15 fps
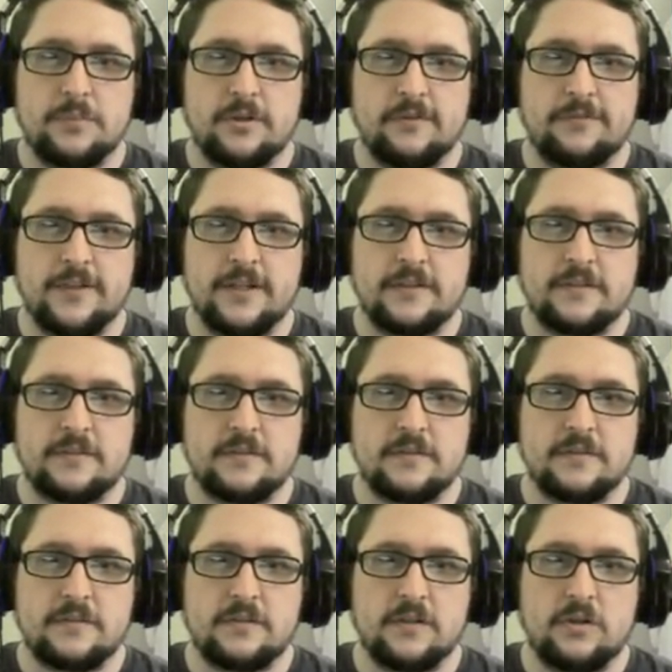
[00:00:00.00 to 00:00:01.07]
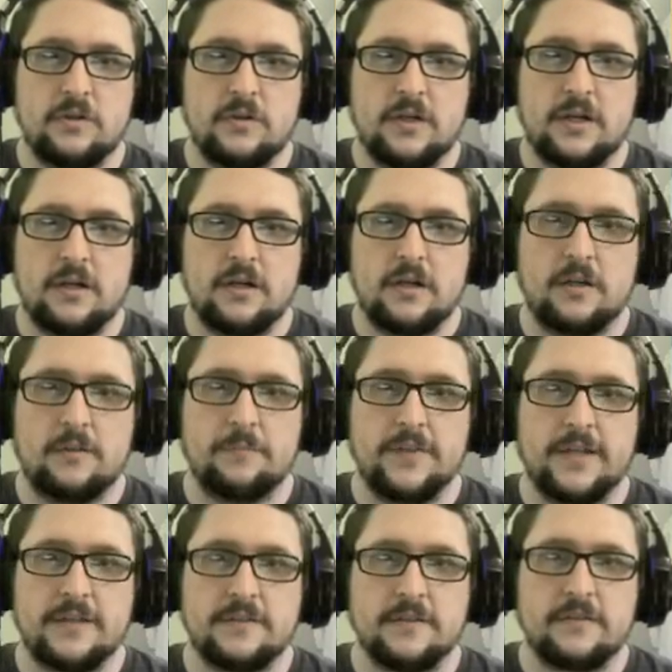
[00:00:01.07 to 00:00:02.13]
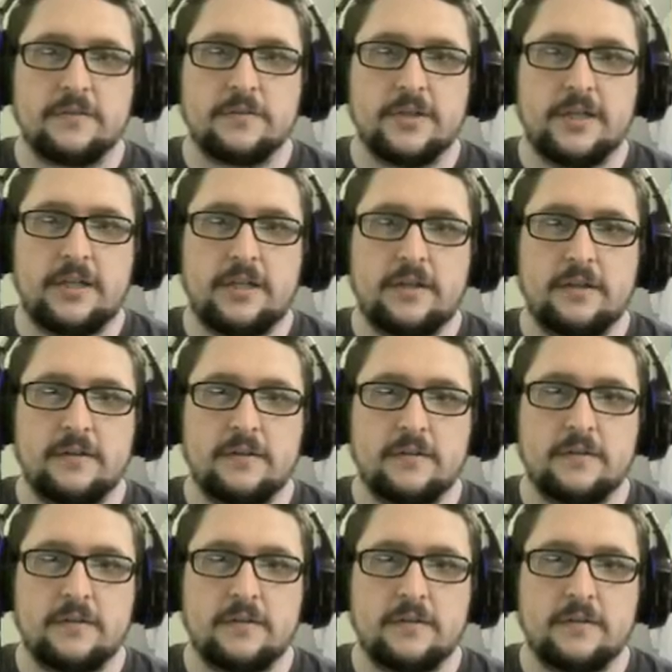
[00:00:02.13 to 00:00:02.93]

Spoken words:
Perfect. So that's a 3.